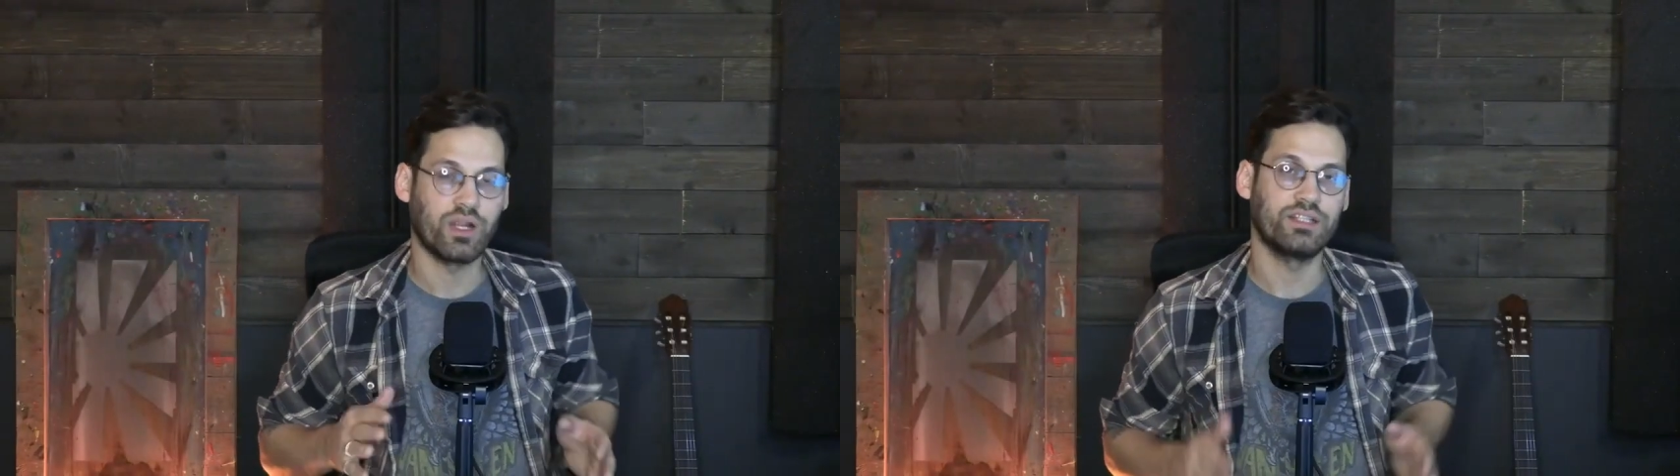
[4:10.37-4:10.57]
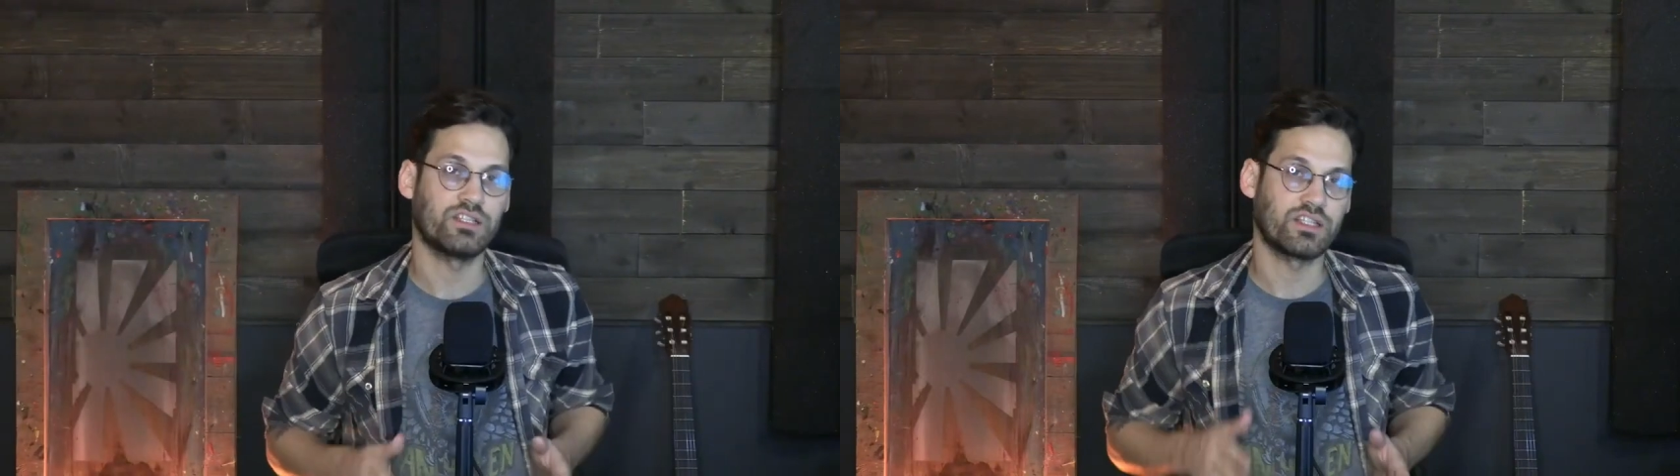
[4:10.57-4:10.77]

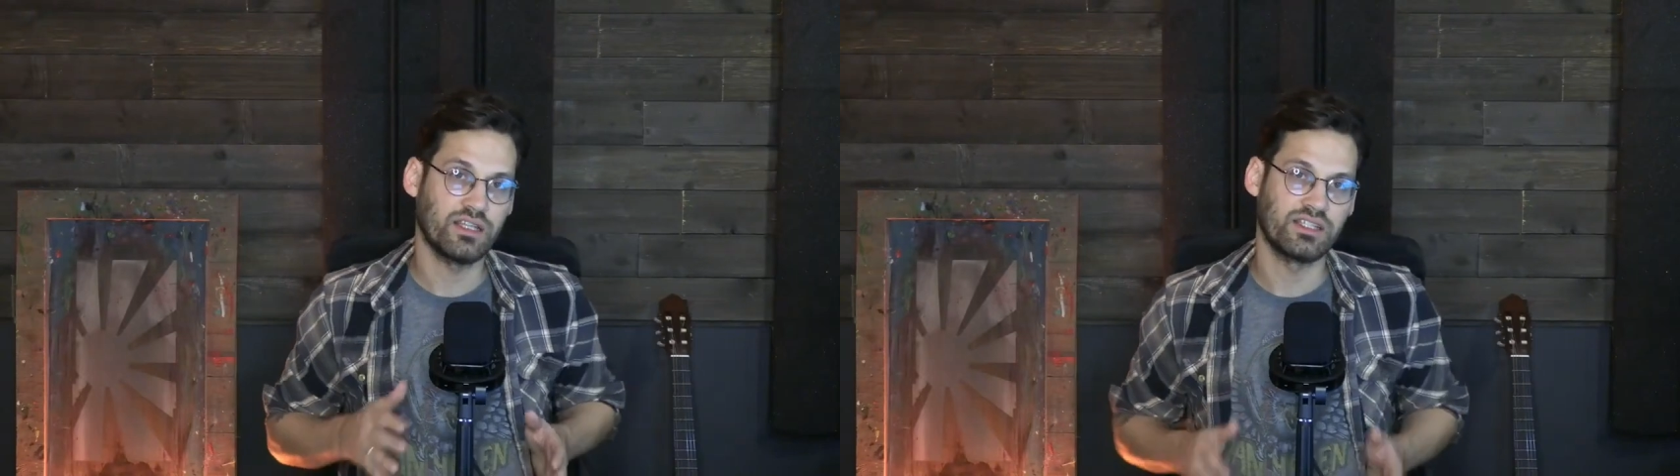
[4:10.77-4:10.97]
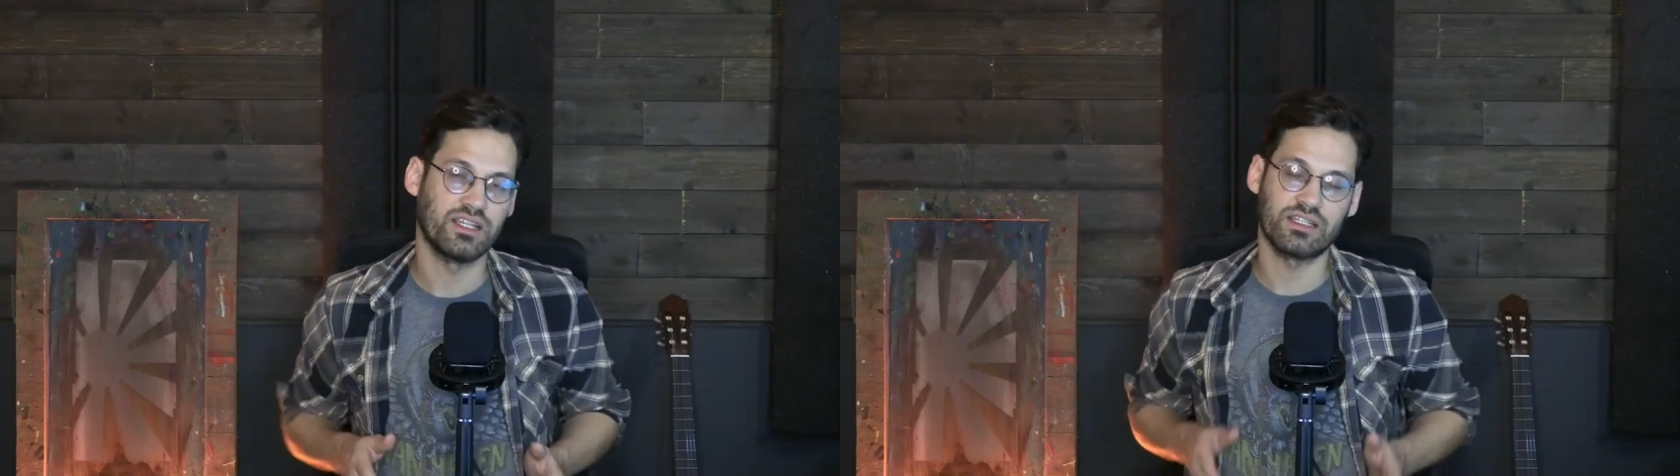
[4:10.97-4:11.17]
I
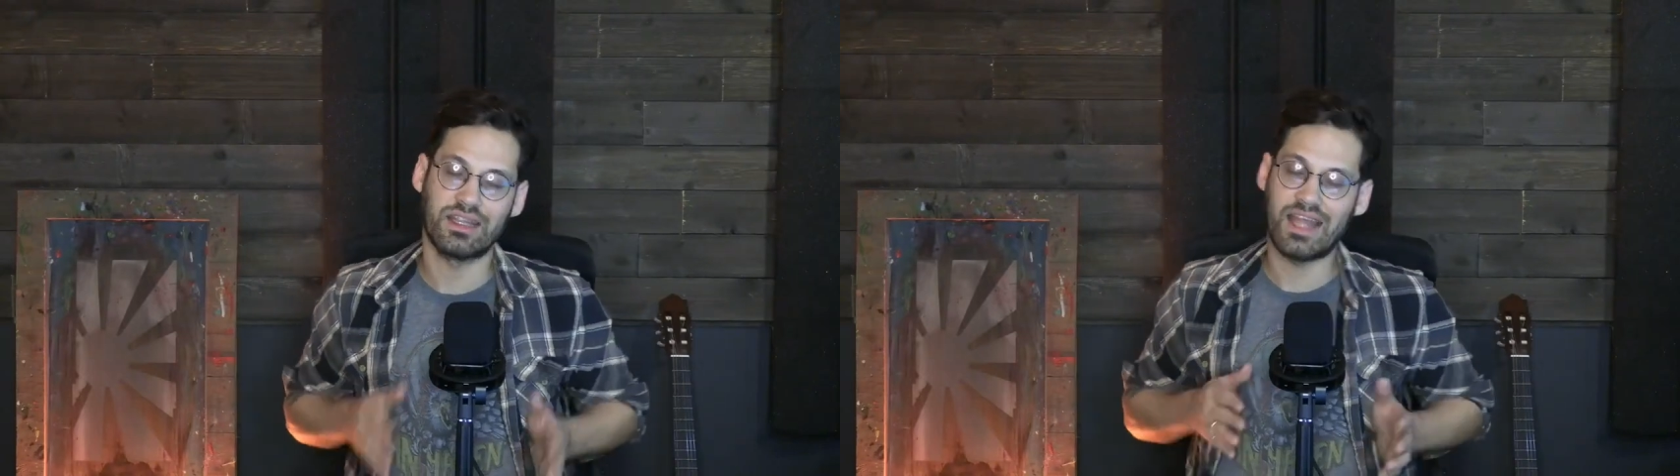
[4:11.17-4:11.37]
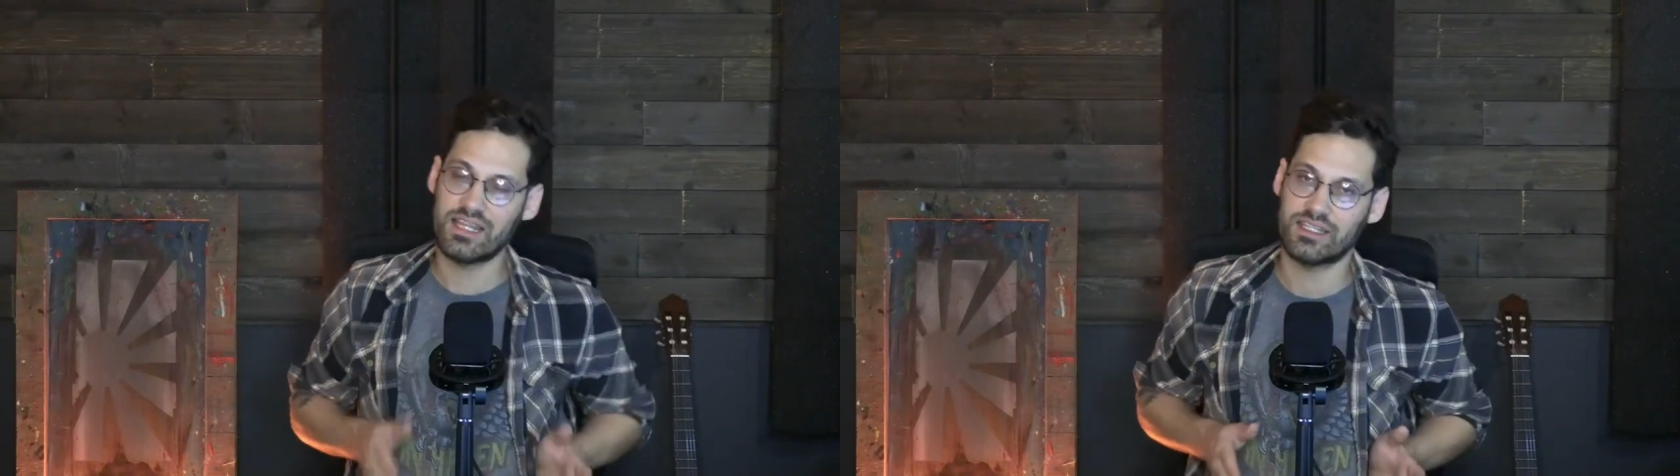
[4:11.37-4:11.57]
discussed this
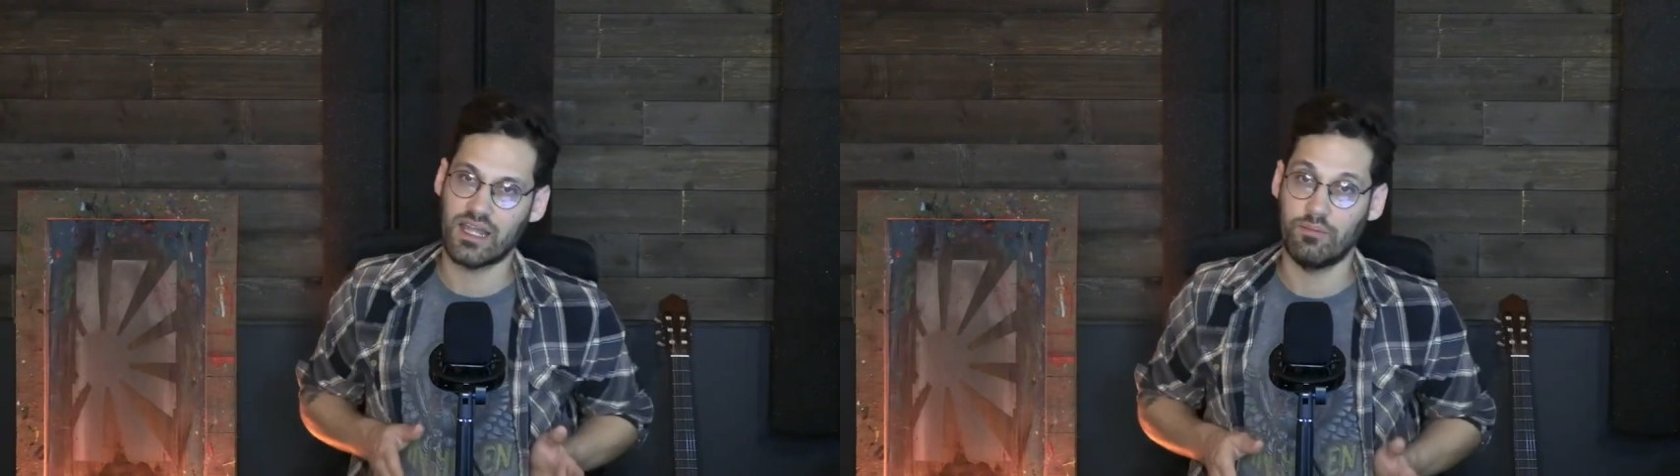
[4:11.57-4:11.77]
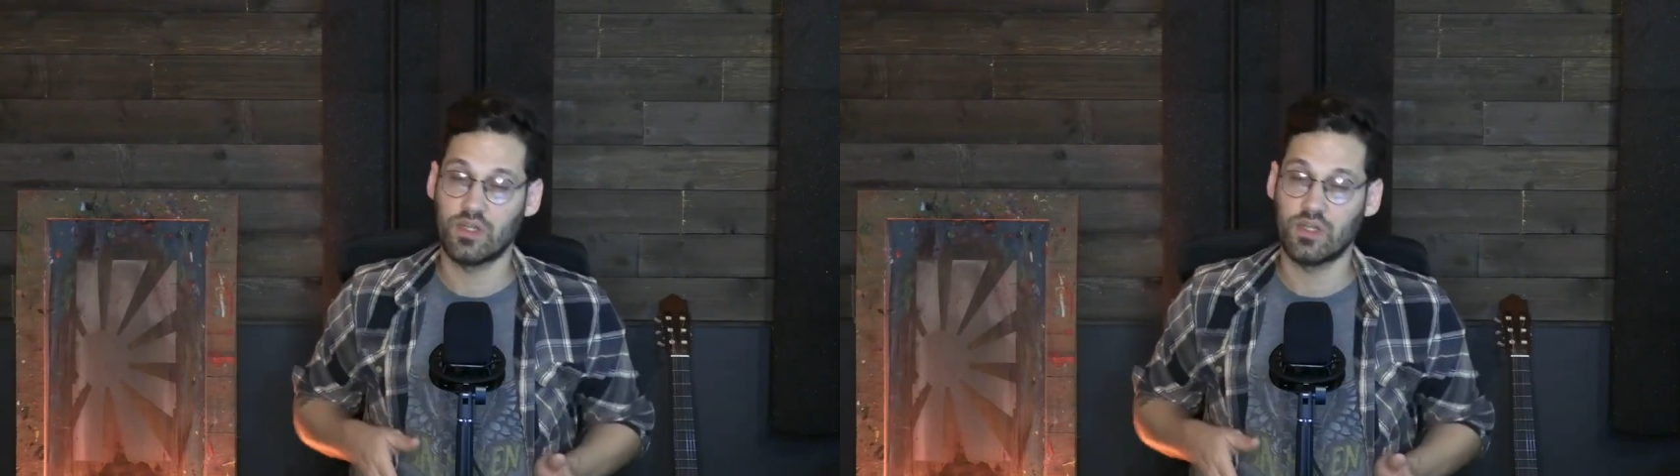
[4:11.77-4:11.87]
last time,